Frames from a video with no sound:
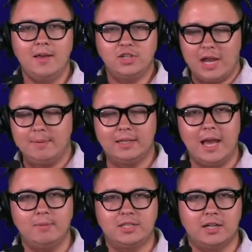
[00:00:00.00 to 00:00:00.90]
Chat in the
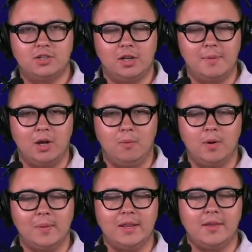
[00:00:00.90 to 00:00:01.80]
comment section. Let me know
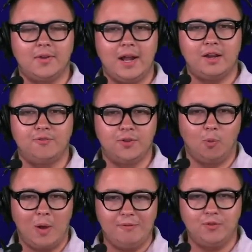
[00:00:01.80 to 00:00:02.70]
one way or the other how you feel.
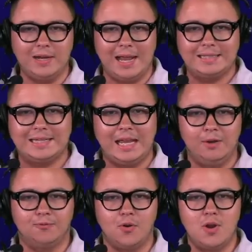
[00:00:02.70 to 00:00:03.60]
Y for yes,
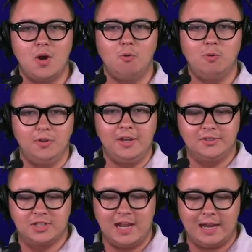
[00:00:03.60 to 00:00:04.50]
in for no. Will
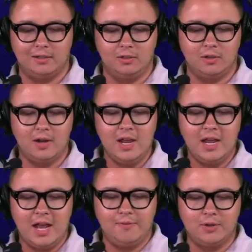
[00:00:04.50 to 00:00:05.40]
Nelson Agholor
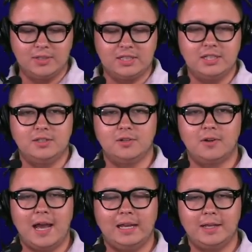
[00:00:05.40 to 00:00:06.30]
have a good season or
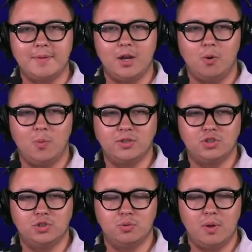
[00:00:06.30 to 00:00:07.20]
not? Let me know
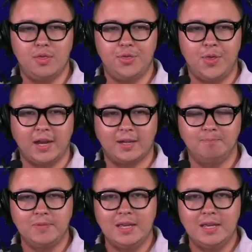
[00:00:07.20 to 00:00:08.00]
what you think.